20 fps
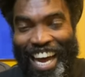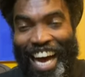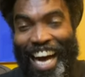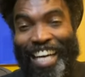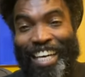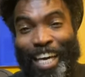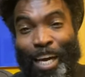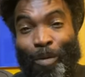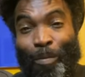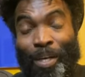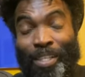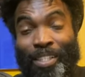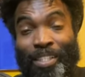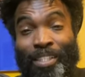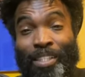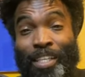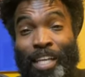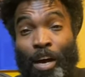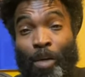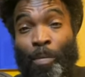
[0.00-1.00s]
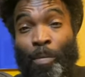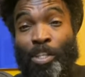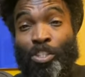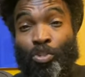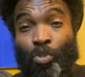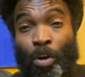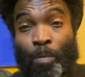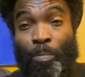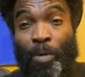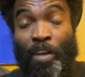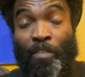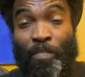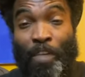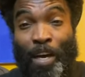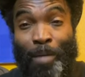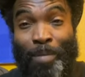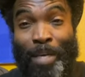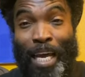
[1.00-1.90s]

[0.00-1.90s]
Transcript: I can't wait to sit down with my short break family and